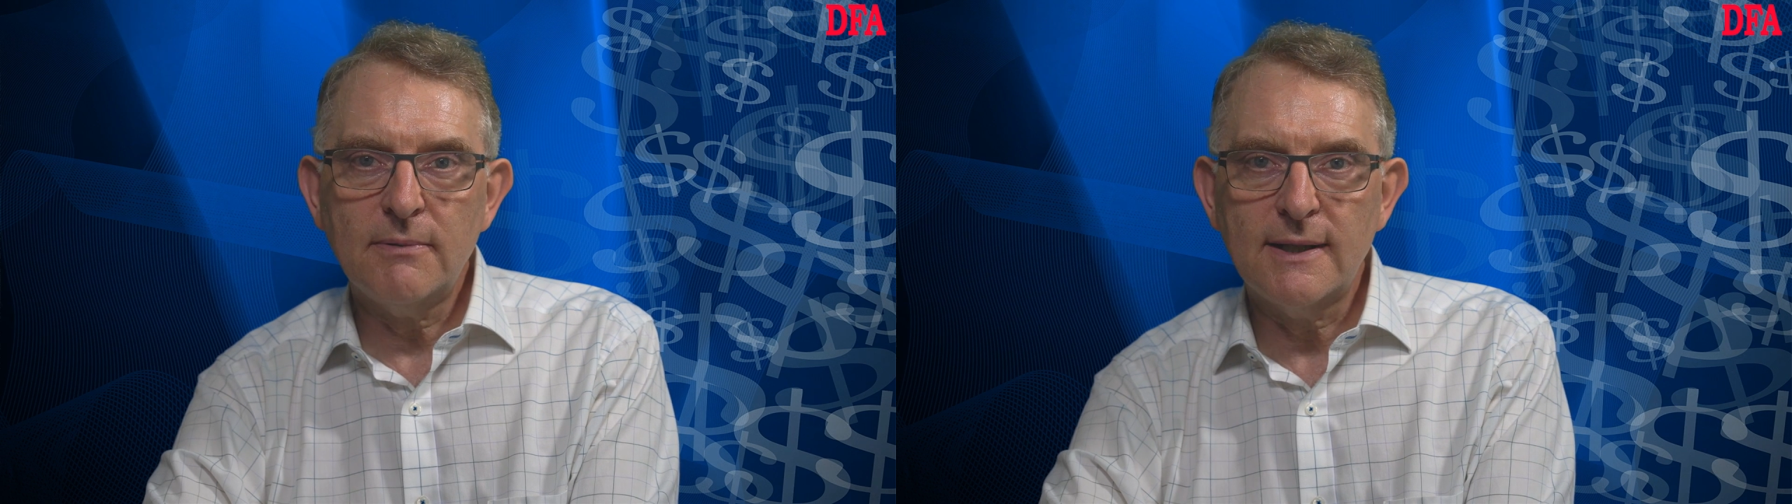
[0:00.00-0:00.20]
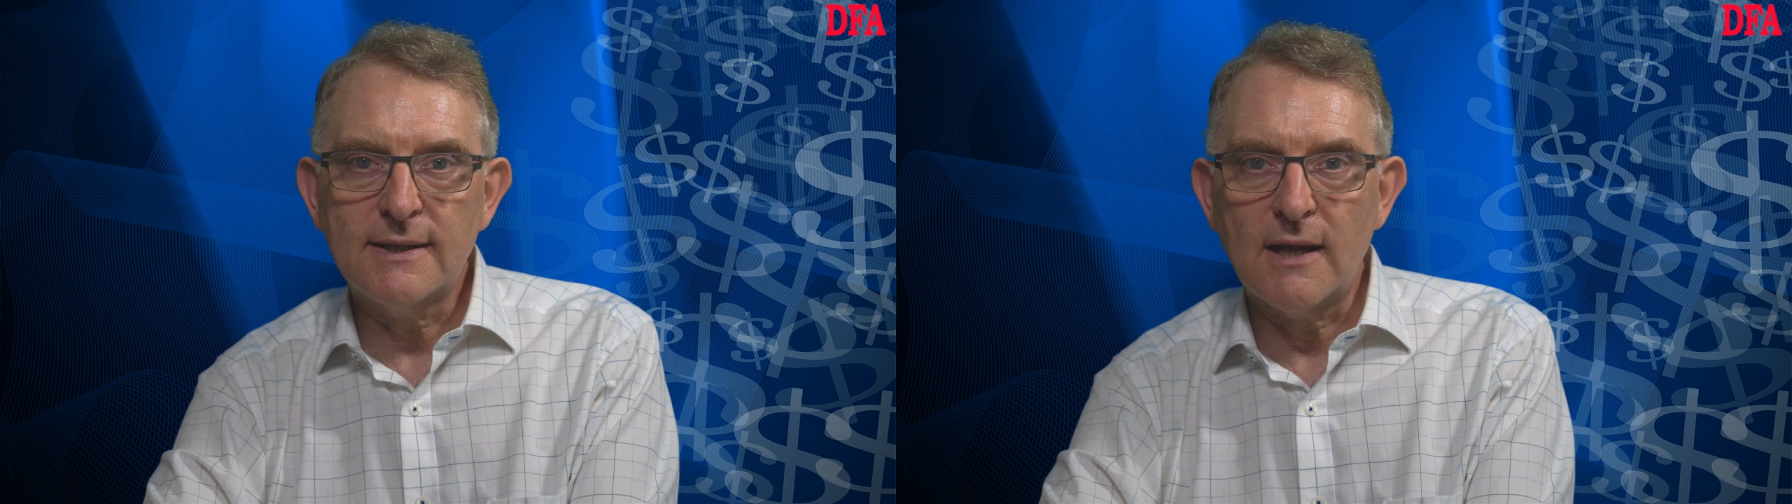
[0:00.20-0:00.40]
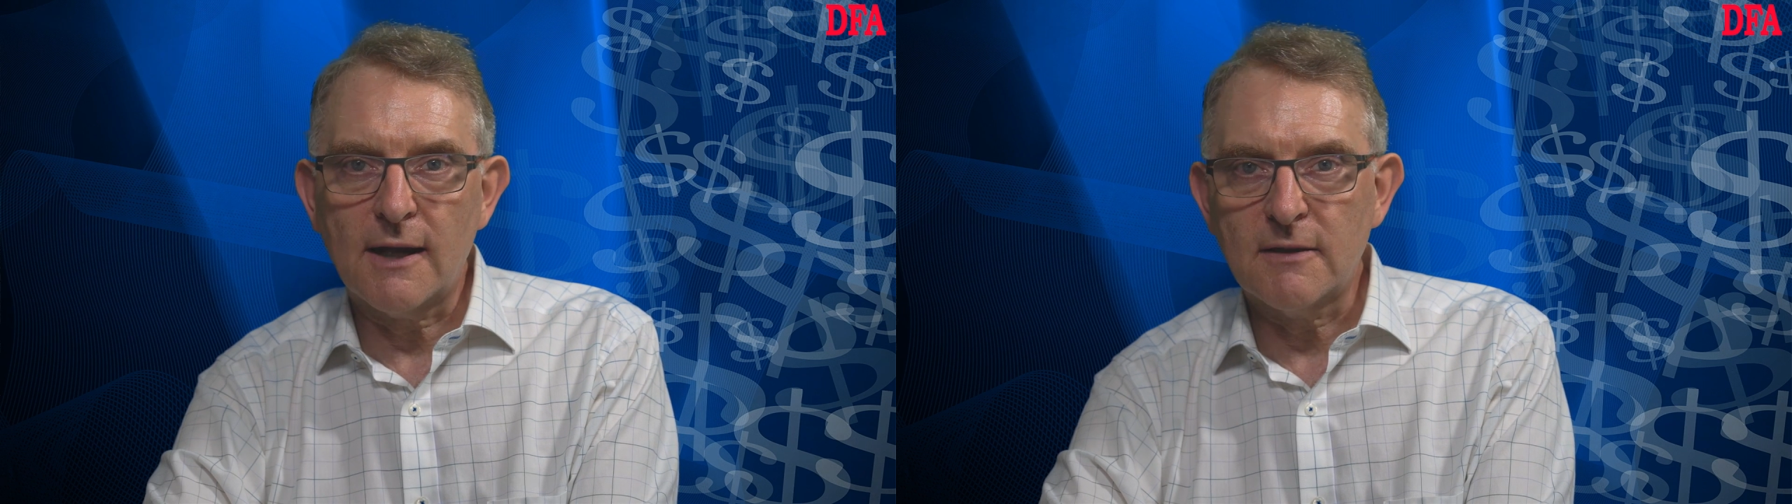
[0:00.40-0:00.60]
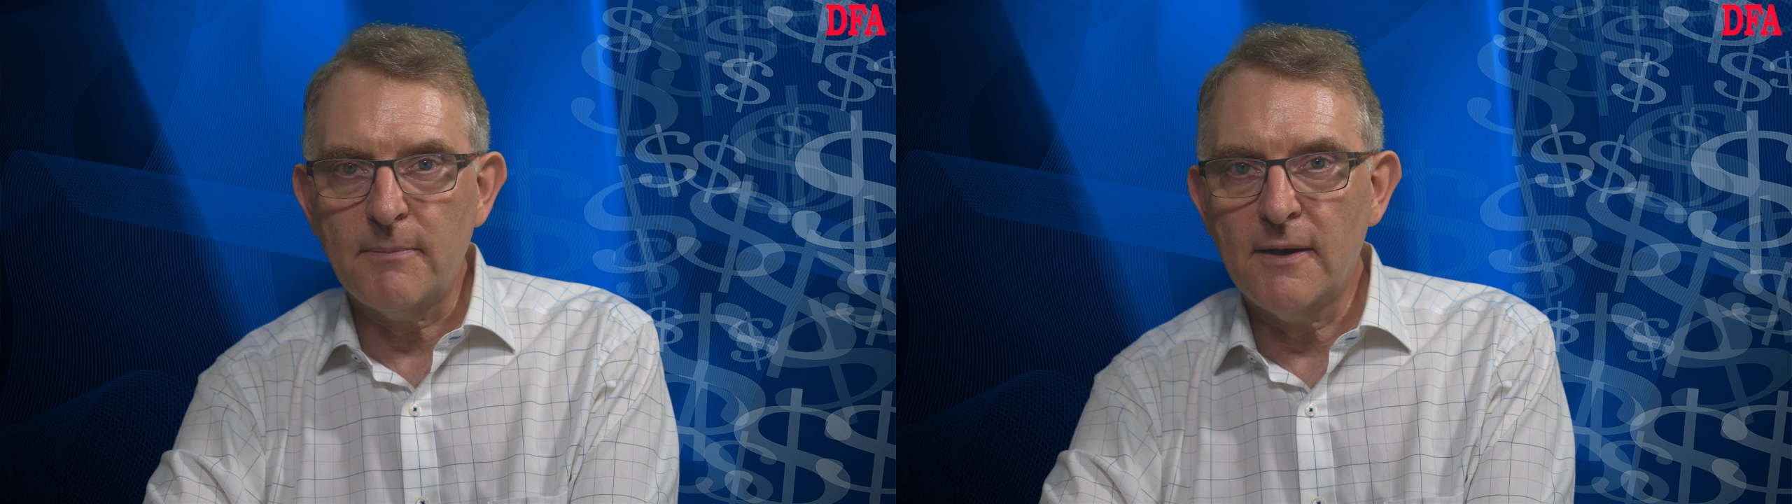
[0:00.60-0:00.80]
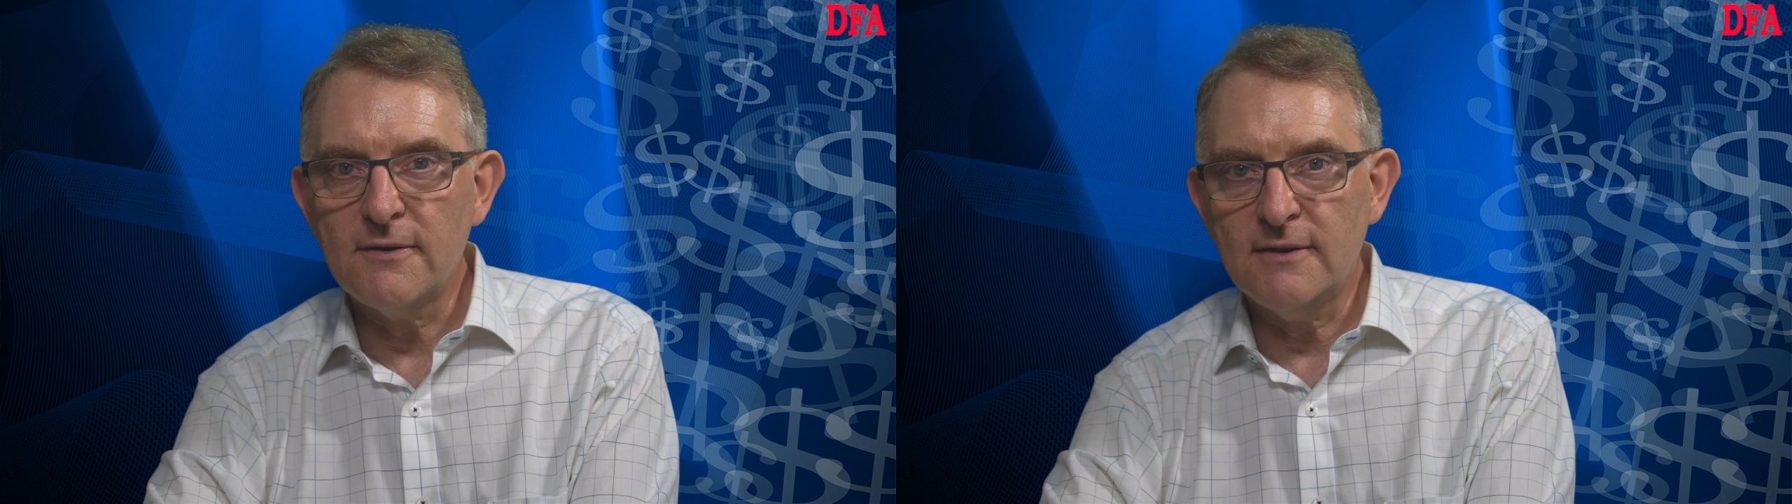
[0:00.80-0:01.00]
please like the
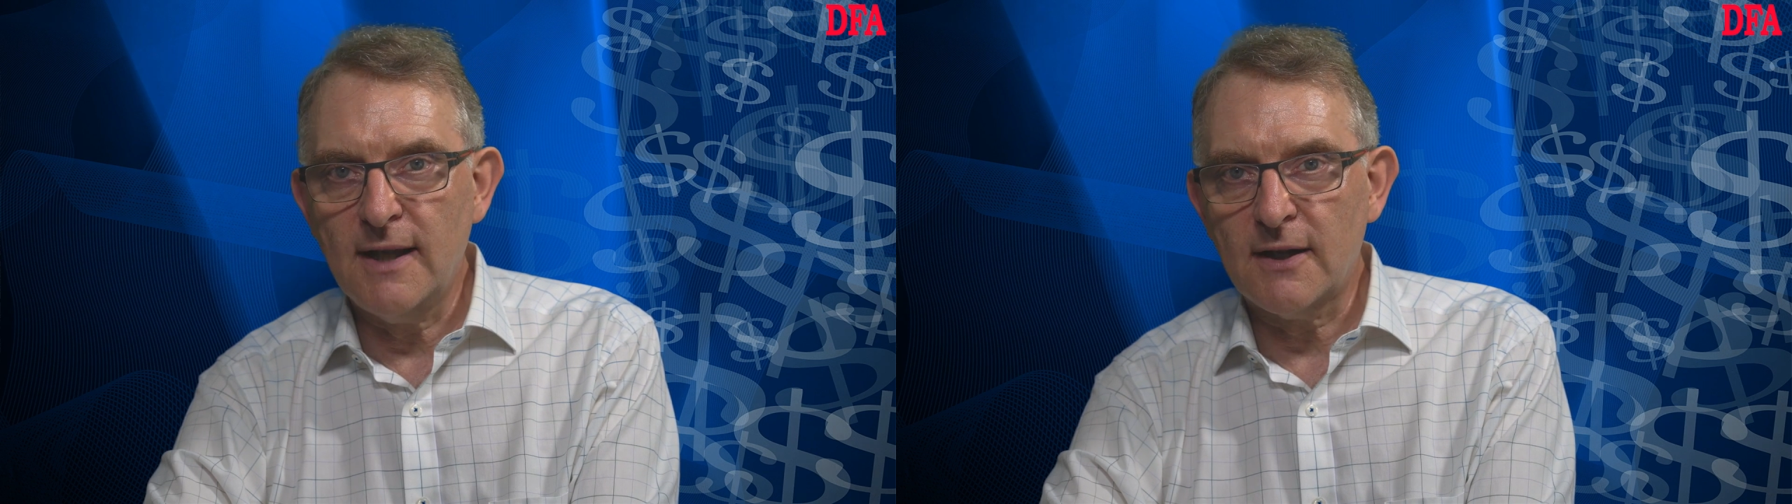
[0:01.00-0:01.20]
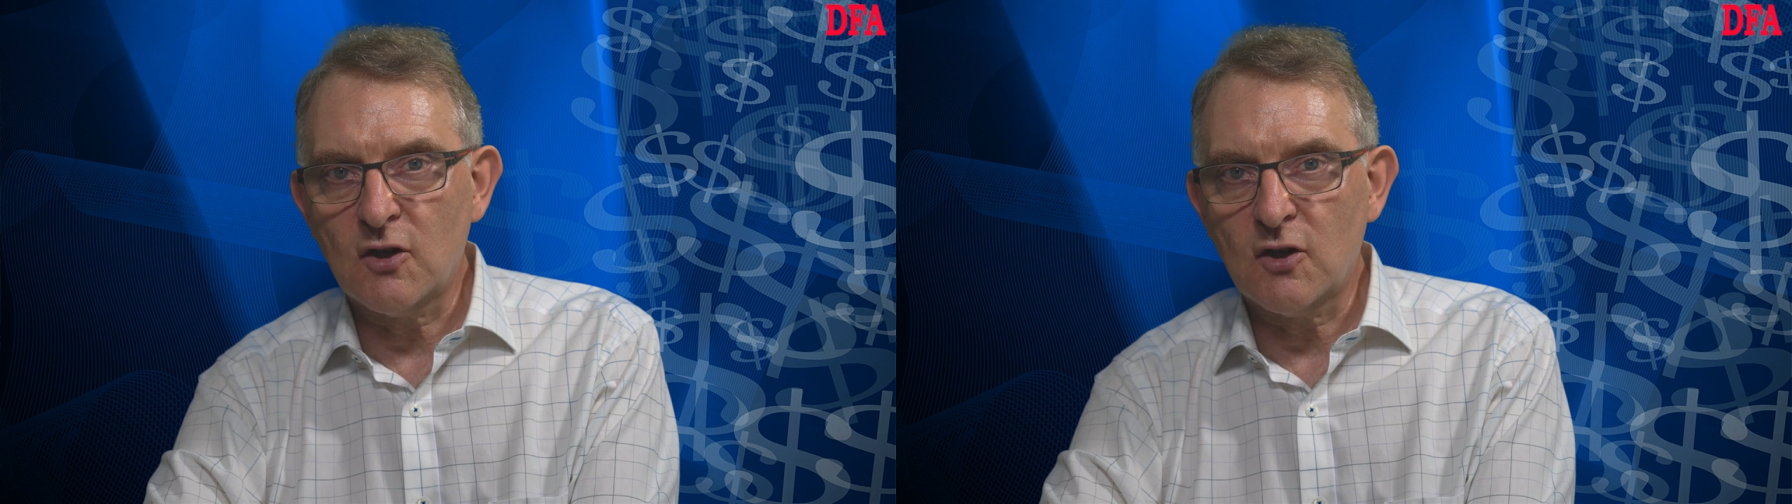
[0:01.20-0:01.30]
post and add